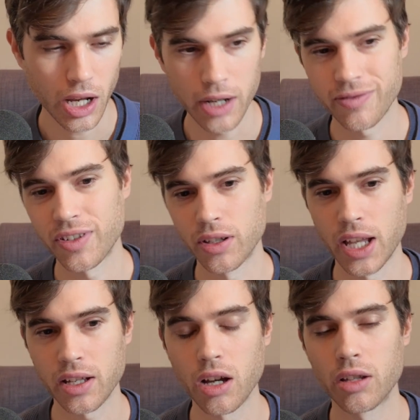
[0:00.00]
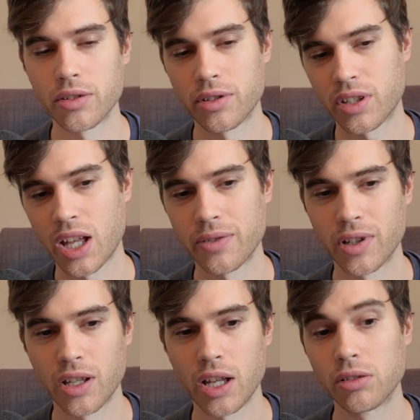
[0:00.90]
and feel like, oh, this is kind of
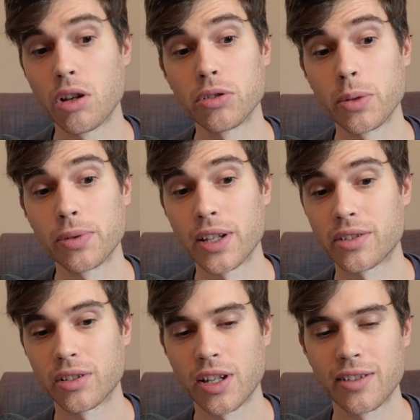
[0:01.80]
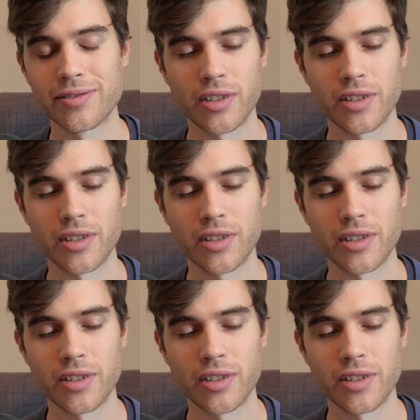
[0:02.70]
a like, lonely place to live.